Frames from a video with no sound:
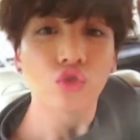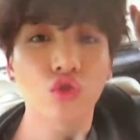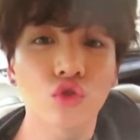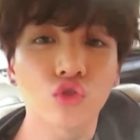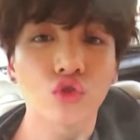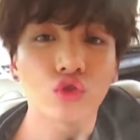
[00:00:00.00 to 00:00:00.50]

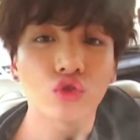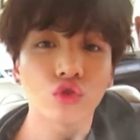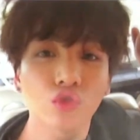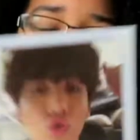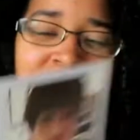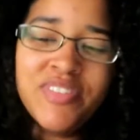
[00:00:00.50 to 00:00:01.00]
And
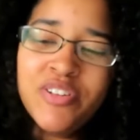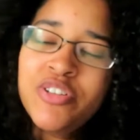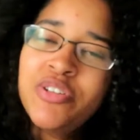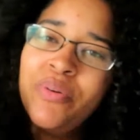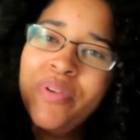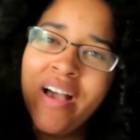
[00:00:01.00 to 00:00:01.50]
they're
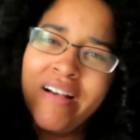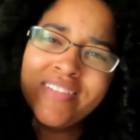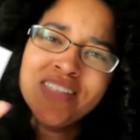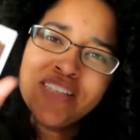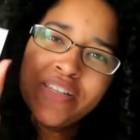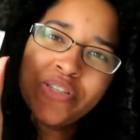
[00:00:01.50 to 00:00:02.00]
so young.
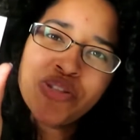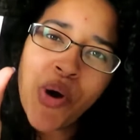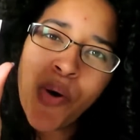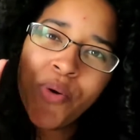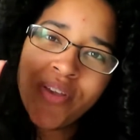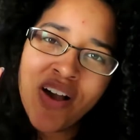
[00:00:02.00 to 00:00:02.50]
This is
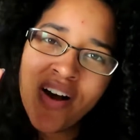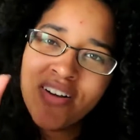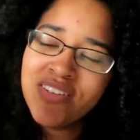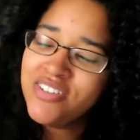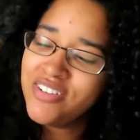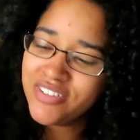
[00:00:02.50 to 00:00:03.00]
so young.
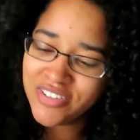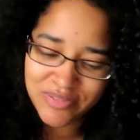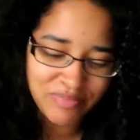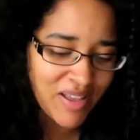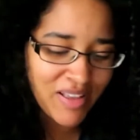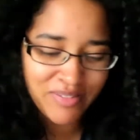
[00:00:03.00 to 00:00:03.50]
Jungkook.
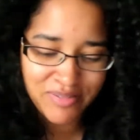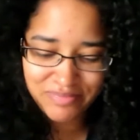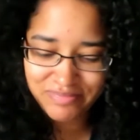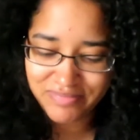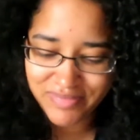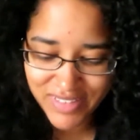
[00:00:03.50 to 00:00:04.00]

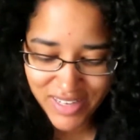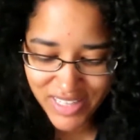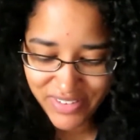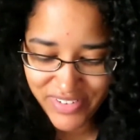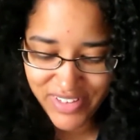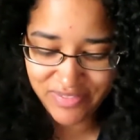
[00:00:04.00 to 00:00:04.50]
Oh, I
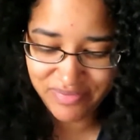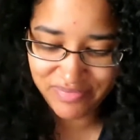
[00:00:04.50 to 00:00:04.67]
love it.